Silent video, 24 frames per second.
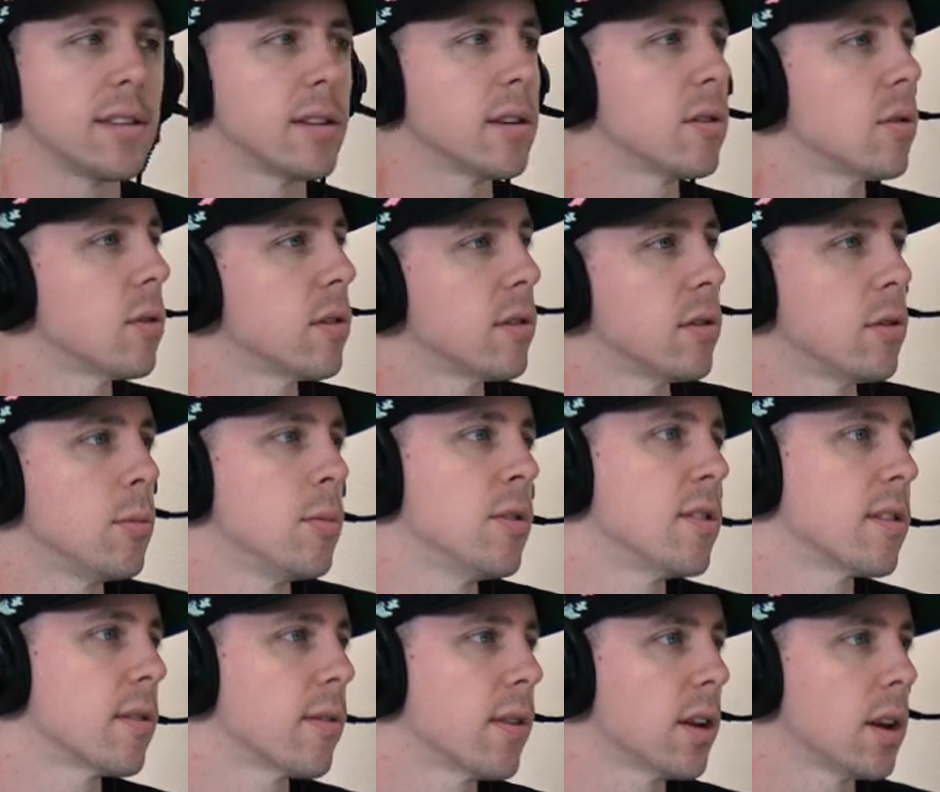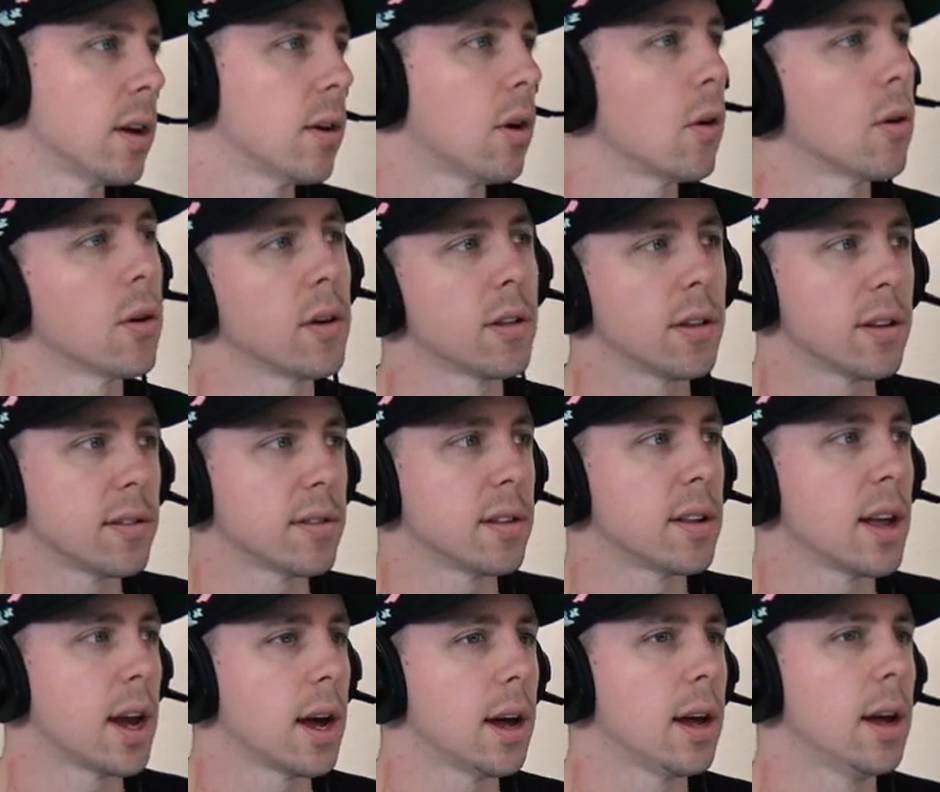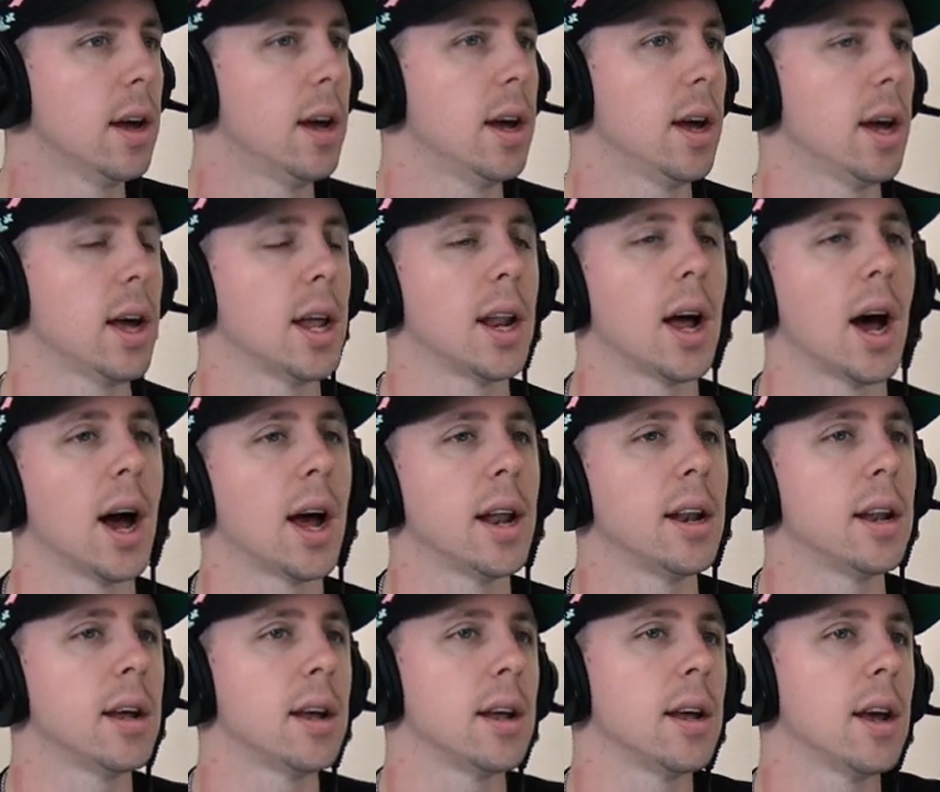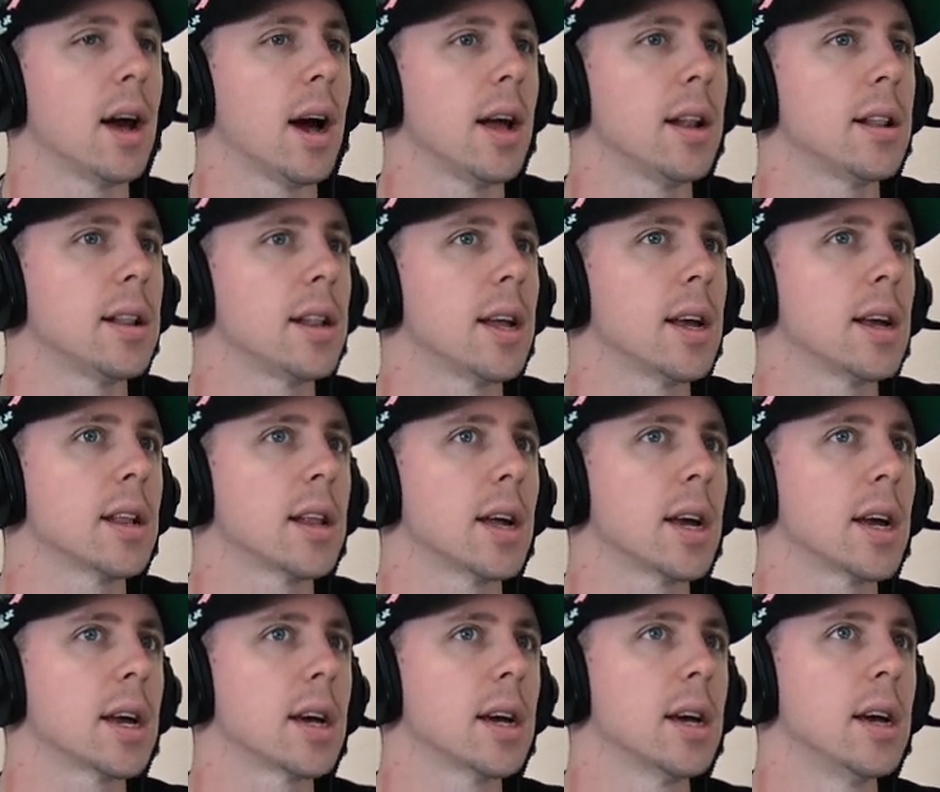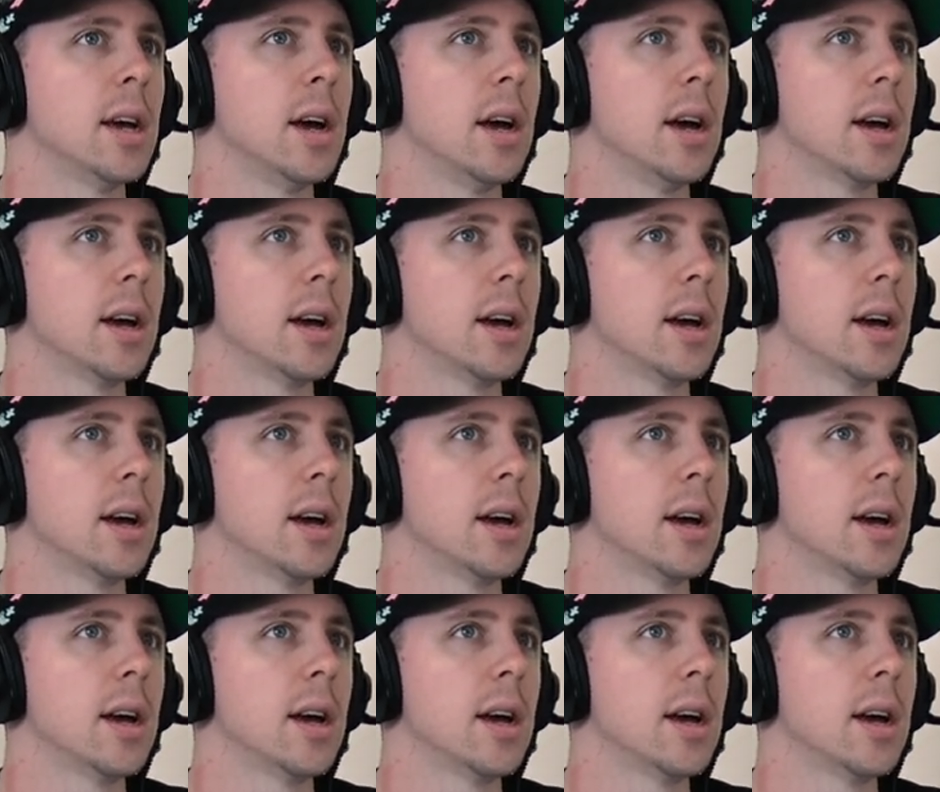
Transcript: Adds it to his new music video or yeah. this and that. And I didn't. I think like